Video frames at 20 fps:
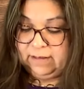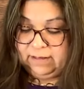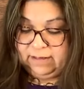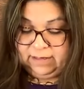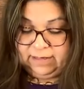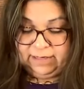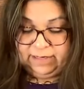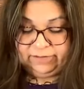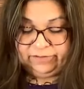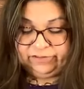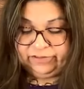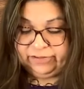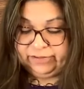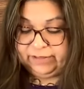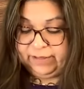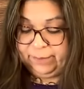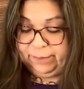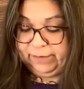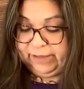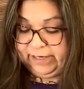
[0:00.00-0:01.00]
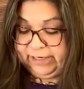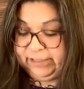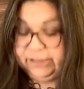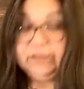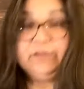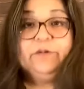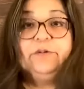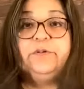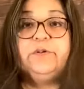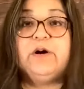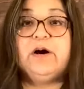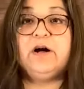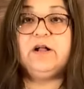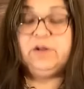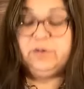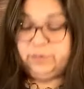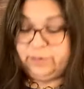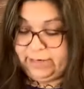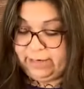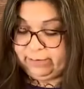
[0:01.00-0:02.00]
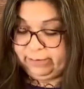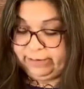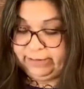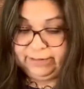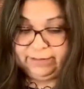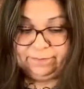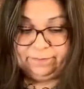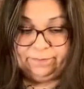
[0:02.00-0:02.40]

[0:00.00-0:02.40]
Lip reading: I just applied glue all around it.